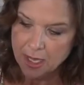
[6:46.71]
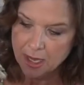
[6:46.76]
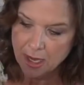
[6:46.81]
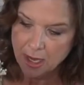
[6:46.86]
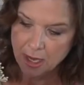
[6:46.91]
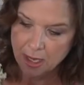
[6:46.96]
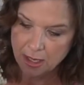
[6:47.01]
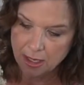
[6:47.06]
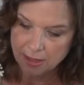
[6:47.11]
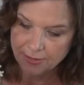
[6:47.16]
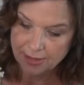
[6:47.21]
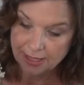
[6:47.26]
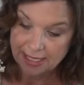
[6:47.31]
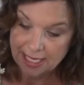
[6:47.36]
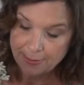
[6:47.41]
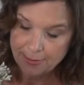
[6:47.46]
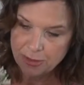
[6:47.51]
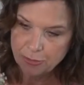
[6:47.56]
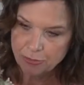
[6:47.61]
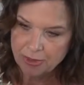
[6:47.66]
hung, the
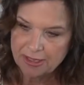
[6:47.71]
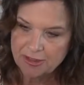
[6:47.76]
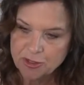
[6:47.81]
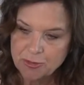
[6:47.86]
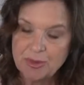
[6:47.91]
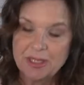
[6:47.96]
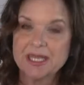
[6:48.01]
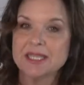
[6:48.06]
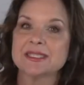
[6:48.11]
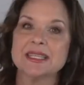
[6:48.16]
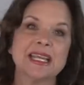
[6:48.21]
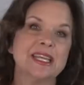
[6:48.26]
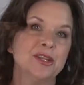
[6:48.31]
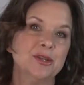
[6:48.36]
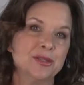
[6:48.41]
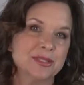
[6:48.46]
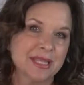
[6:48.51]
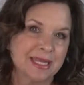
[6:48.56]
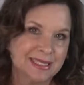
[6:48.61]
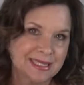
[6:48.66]
lemon wreath, because I
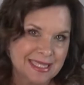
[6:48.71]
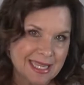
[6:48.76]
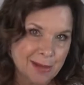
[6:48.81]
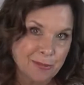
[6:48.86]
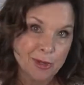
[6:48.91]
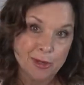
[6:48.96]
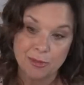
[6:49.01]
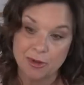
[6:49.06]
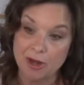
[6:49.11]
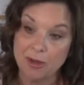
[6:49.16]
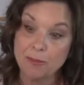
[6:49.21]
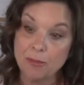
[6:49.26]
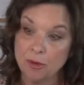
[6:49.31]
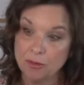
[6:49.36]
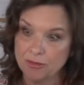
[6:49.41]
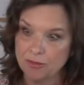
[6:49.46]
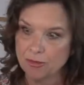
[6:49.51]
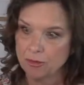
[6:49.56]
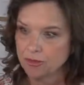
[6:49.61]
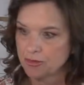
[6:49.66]
used that same ribbon on
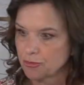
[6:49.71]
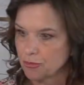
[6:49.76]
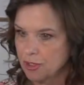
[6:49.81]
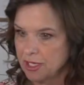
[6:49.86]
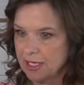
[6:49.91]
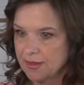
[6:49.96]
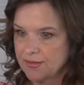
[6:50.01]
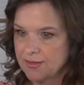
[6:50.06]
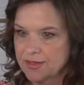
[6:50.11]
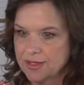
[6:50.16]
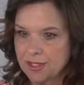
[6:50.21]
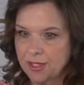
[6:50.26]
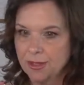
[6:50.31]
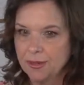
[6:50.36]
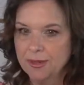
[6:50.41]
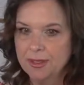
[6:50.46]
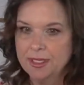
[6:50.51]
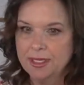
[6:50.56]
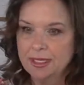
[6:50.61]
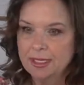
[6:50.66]
both of those wreaths.
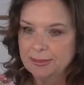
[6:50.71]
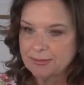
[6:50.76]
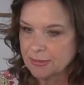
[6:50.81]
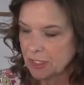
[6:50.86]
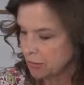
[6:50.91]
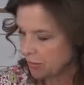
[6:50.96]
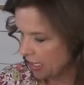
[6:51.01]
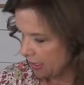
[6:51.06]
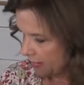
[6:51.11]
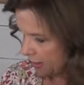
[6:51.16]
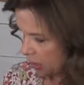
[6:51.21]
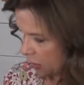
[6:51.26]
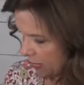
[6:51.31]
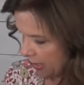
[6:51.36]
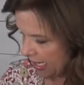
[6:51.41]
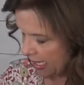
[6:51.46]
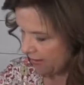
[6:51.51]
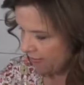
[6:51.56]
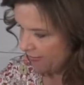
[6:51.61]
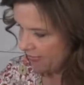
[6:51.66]
So, okay, there we
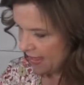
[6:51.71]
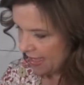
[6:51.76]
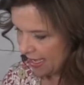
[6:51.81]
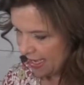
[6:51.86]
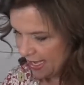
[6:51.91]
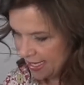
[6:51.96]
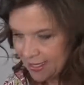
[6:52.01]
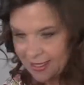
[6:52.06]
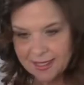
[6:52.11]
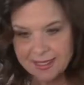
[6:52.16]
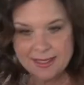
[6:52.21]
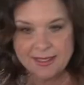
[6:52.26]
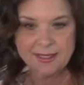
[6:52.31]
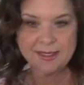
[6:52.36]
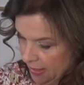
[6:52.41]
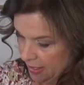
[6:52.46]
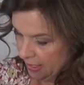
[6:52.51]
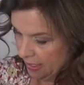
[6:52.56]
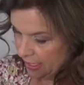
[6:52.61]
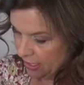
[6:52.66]
have that.
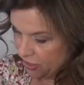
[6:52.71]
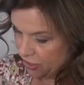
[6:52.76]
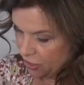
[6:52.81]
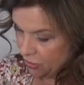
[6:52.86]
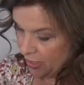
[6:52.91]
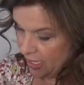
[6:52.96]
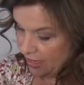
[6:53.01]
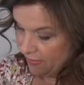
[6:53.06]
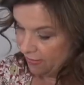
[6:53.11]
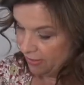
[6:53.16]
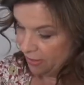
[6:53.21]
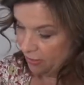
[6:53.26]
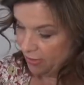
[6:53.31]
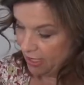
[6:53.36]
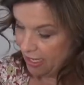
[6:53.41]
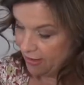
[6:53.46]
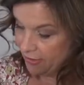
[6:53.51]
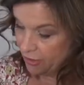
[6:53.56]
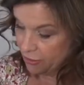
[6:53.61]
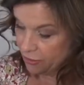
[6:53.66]
And I do have a little
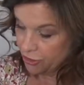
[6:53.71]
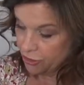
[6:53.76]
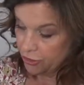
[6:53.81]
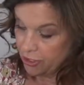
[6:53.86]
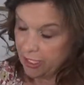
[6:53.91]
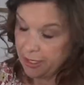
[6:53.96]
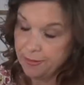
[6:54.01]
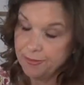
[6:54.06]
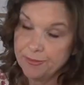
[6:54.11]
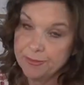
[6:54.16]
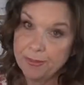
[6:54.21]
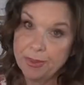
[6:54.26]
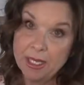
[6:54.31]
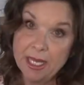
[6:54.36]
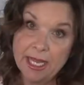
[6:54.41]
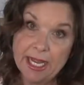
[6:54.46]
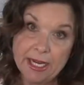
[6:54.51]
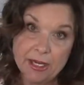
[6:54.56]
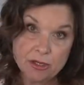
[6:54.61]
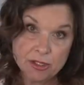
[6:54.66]
heavier duty
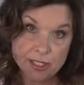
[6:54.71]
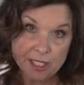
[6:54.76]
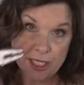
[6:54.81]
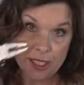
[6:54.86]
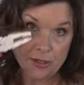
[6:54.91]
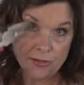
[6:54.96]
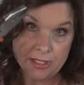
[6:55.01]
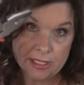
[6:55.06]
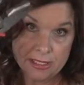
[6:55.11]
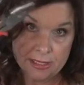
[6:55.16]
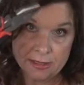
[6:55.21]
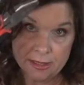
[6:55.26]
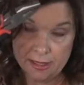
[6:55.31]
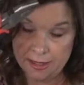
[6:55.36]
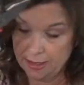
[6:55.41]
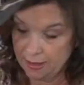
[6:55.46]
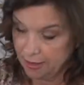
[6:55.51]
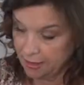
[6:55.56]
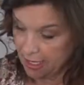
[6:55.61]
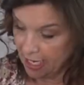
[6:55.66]
pliers here, these
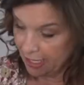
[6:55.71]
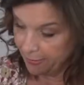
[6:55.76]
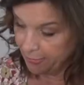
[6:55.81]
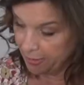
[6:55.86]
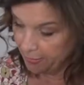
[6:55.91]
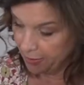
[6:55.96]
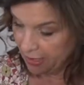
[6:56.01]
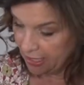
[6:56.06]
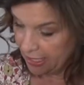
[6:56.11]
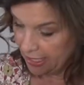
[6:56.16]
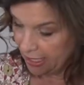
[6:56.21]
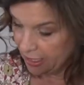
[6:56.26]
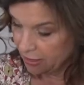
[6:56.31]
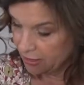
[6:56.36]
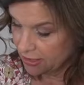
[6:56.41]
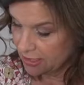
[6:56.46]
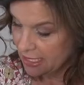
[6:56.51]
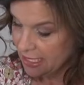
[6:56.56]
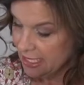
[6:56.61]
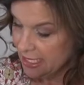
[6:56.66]
the lineman
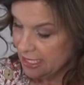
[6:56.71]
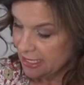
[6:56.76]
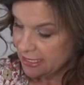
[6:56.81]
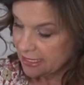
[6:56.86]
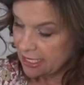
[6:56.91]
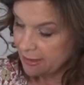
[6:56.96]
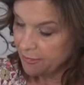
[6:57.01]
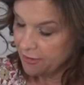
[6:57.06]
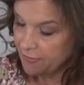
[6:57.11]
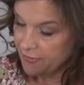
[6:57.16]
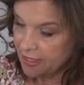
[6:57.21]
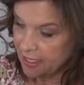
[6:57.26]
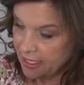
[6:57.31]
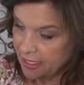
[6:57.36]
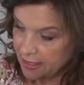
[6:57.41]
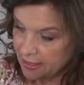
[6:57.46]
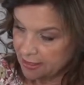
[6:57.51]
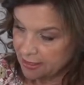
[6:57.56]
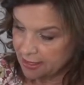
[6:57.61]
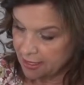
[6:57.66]
pliers. Some of
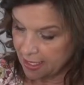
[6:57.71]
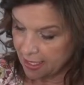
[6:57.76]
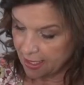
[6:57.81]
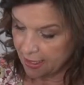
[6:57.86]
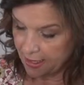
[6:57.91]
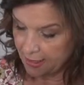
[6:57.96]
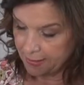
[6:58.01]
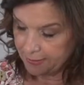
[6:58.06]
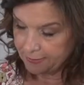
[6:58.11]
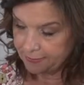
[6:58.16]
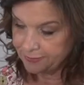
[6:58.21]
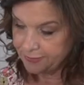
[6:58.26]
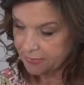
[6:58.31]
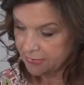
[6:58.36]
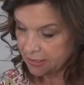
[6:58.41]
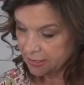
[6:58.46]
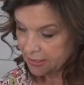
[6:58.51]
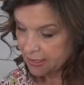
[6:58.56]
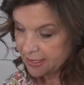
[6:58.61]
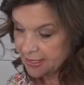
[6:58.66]
these
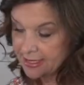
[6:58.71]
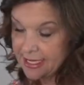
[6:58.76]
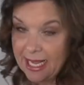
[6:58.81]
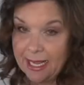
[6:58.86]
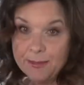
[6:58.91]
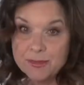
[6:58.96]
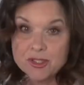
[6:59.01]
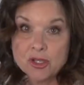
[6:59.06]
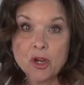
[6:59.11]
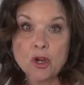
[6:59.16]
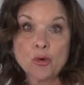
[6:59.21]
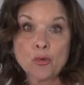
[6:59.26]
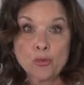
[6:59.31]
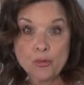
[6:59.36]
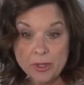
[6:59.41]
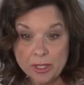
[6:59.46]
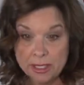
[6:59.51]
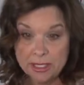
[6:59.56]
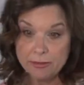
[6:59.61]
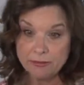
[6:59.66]
stems are
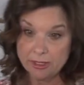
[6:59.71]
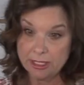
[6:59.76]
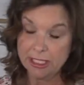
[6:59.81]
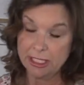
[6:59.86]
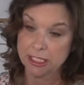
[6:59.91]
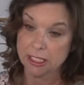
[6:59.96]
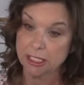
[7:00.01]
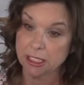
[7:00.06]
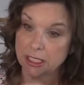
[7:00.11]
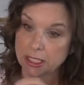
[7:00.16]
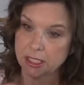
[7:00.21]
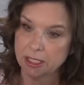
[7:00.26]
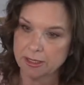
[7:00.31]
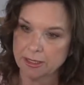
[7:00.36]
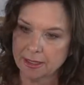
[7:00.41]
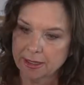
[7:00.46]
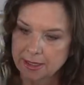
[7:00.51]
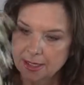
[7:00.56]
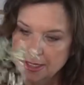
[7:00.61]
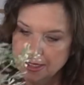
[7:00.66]
really, really
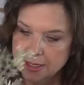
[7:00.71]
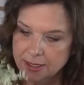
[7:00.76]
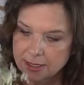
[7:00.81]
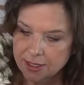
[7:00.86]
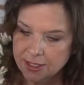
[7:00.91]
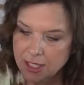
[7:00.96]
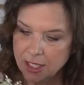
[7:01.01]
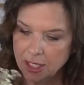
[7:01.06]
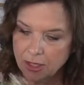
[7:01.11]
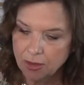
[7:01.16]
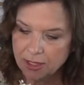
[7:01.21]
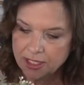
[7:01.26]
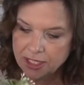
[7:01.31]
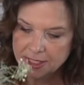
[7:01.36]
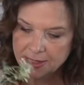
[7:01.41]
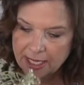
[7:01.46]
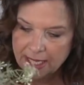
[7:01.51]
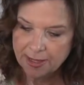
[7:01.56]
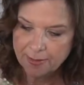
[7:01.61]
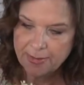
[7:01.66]
hard. So I just kind